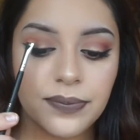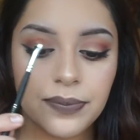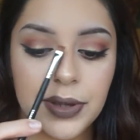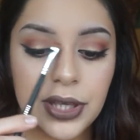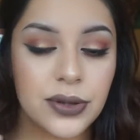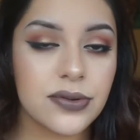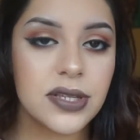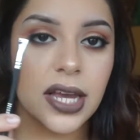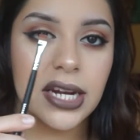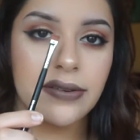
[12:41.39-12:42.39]
be
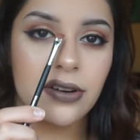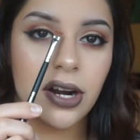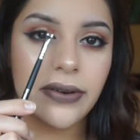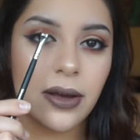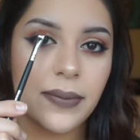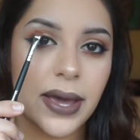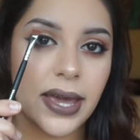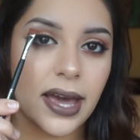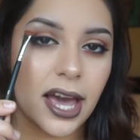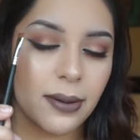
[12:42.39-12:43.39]
used to kind of carve out
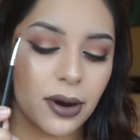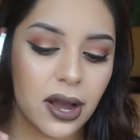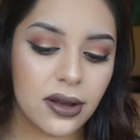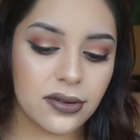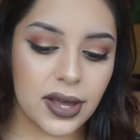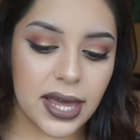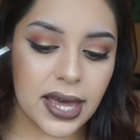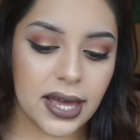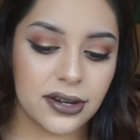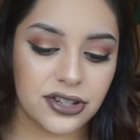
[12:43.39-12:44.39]
my eyebrow
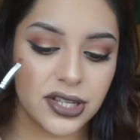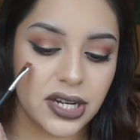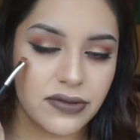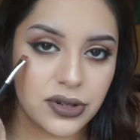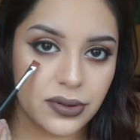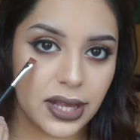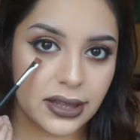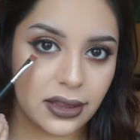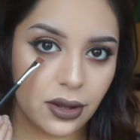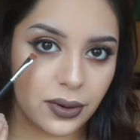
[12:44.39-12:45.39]
and just kind of do
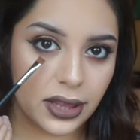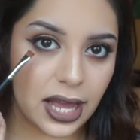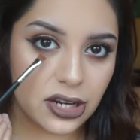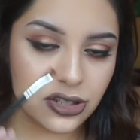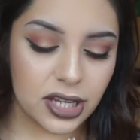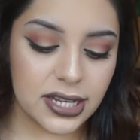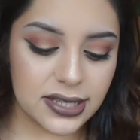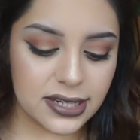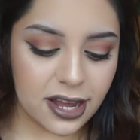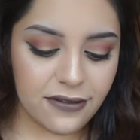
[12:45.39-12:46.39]
like lower lash
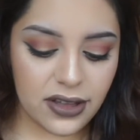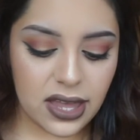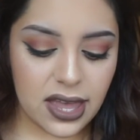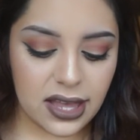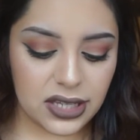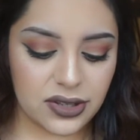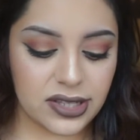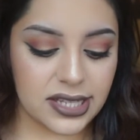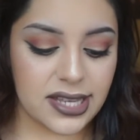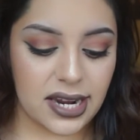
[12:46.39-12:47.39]
line stuff. So
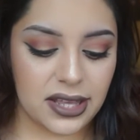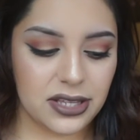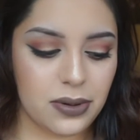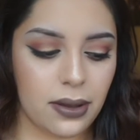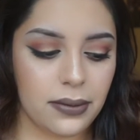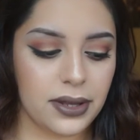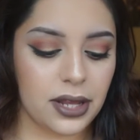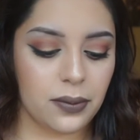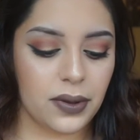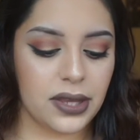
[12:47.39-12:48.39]
that's exciting. This is probably
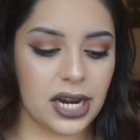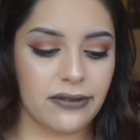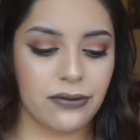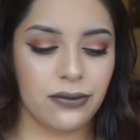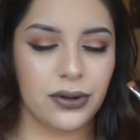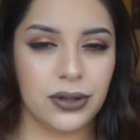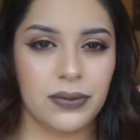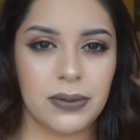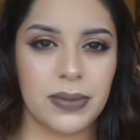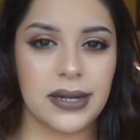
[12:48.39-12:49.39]
another one that I've really,
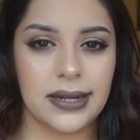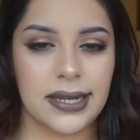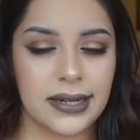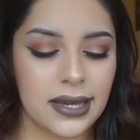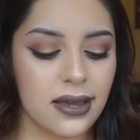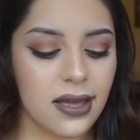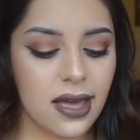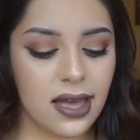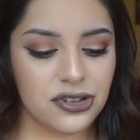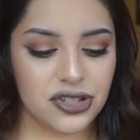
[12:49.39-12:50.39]
really been needing
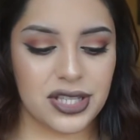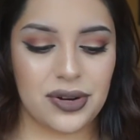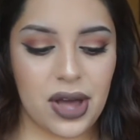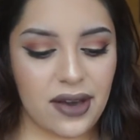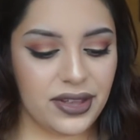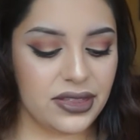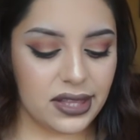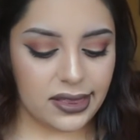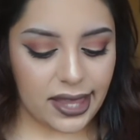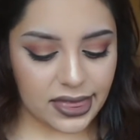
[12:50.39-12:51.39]
just because I don't have
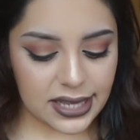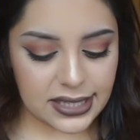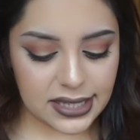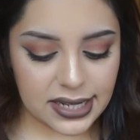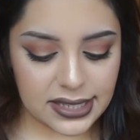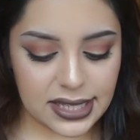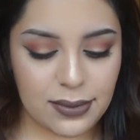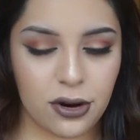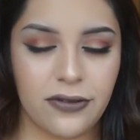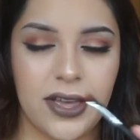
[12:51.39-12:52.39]
anything like this, and it's the
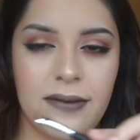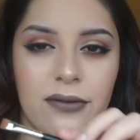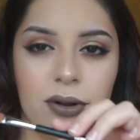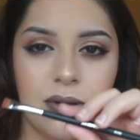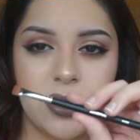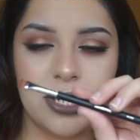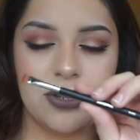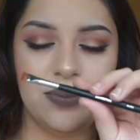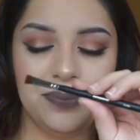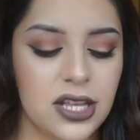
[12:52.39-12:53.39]
Morphe
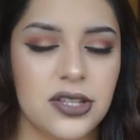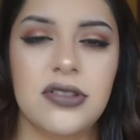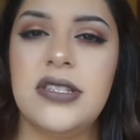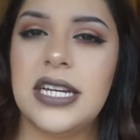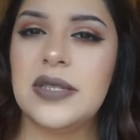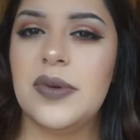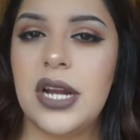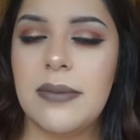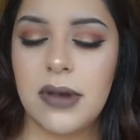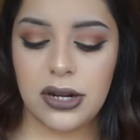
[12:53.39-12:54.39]
M432. So this next one
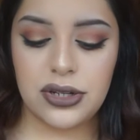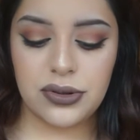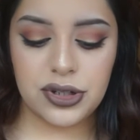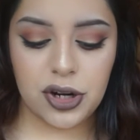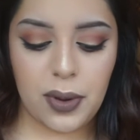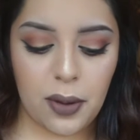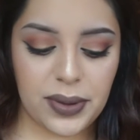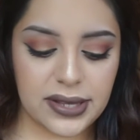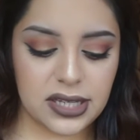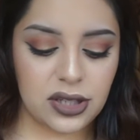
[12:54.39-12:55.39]
I'm not too sure about
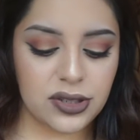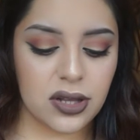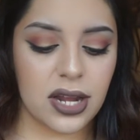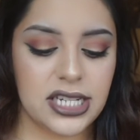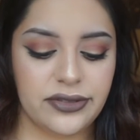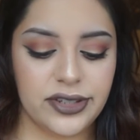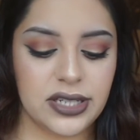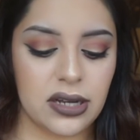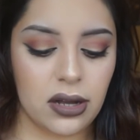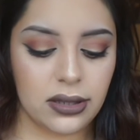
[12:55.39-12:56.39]
because it looked a lot
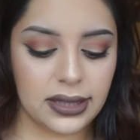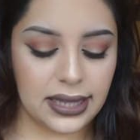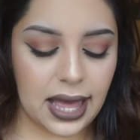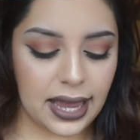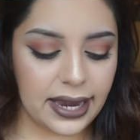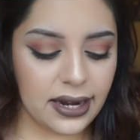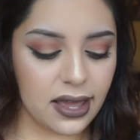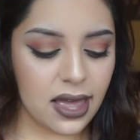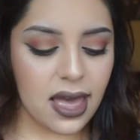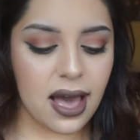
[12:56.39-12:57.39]
different online,
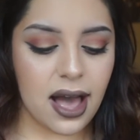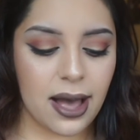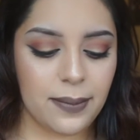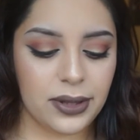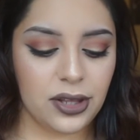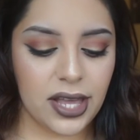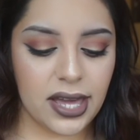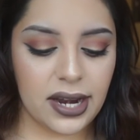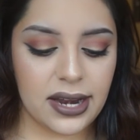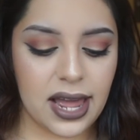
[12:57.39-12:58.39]
but looking
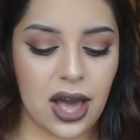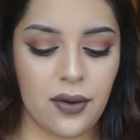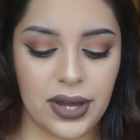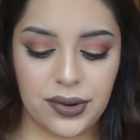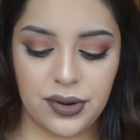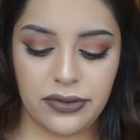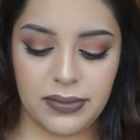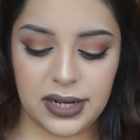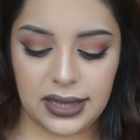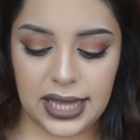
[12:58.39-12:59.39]
at it now, I don't know if
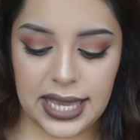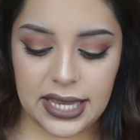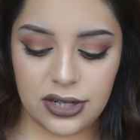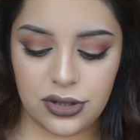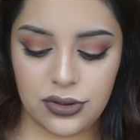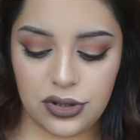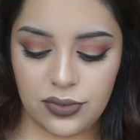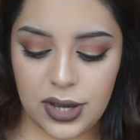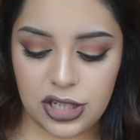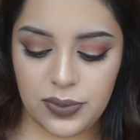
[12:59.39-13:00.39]
I'm gonna like it too
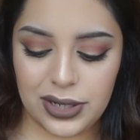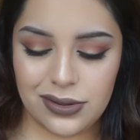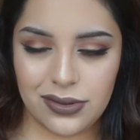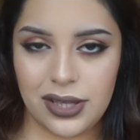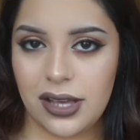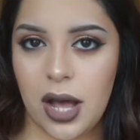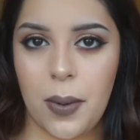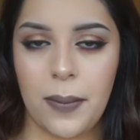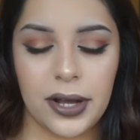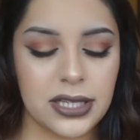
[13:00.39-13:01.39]
much, but it was only like a
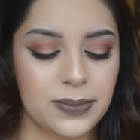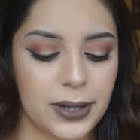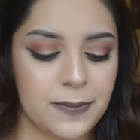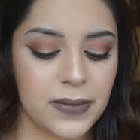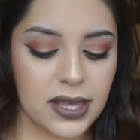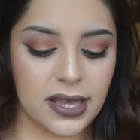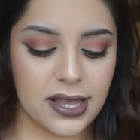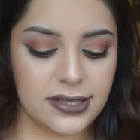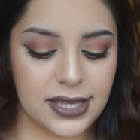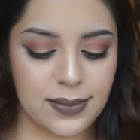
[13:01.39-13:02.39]
couple bucks. But
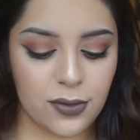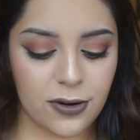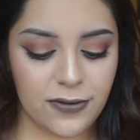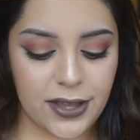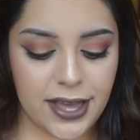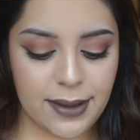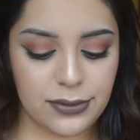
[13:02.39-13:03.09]
it's the Morphe